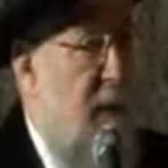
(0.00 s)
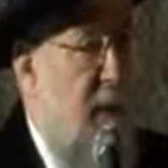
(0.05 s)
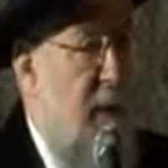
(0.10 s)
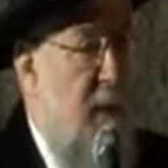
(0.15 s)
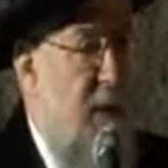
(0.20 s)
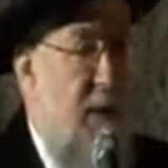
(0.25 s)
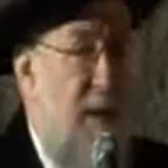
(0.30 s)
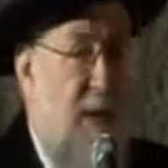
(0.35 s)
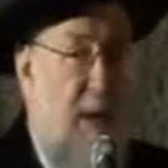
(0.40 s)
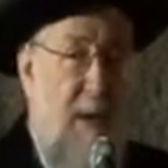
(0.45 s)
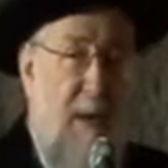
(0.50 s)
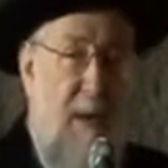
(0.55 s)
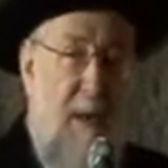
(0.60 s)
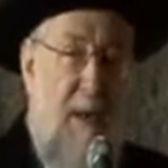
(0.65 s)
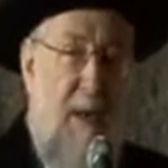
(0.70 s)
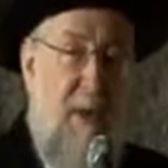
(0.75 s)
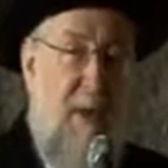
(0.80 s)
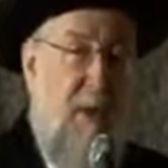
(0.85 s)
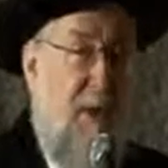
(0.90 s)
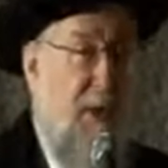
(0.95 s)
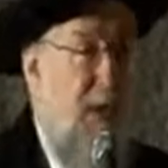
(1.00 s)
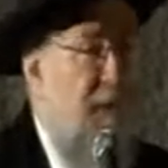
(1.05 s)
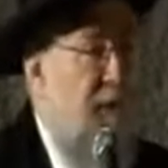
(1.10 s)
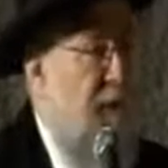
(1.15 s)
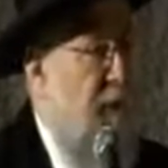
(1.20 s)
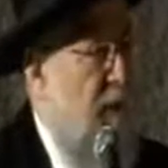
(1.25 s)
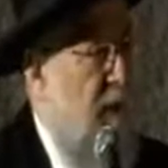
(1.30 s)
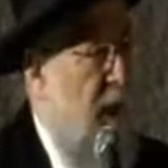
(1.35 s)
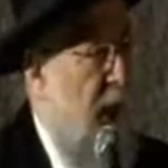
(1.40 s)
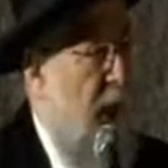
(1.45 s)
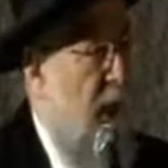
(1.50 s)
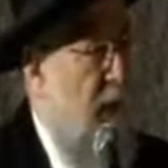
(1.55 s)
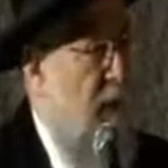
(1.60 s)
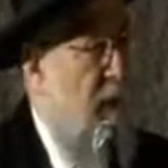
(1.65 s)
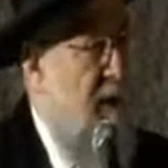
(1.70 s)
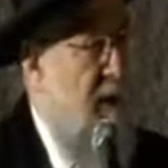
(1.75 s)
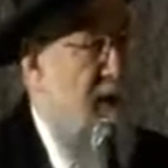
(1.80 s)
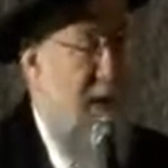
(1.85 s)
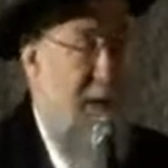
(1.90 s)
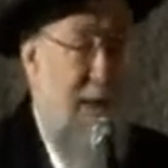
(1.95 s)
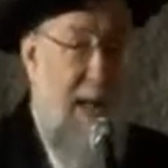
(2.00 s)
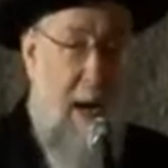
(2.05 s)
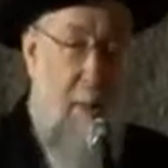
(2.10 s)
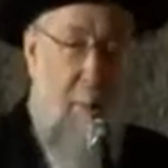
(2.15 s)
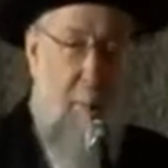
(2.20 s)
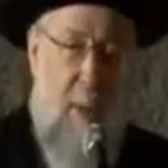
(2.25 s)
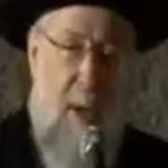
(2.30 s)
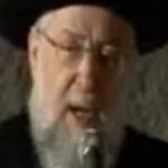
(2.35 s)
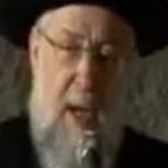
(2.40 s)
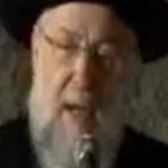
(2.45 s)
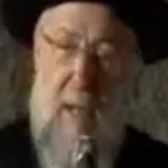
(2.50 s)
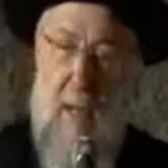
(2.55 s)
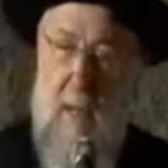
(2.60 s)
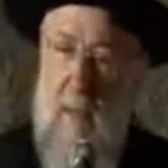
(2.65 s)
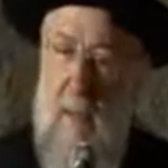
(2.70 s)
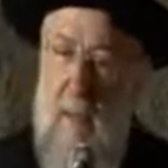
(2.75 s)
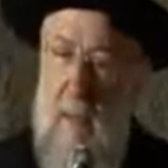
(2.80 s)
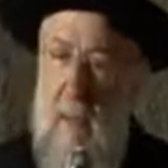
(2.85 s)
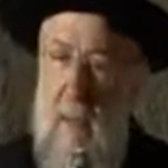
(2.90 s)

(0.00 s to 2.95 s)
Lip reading: standing 3-4 hours in Appel,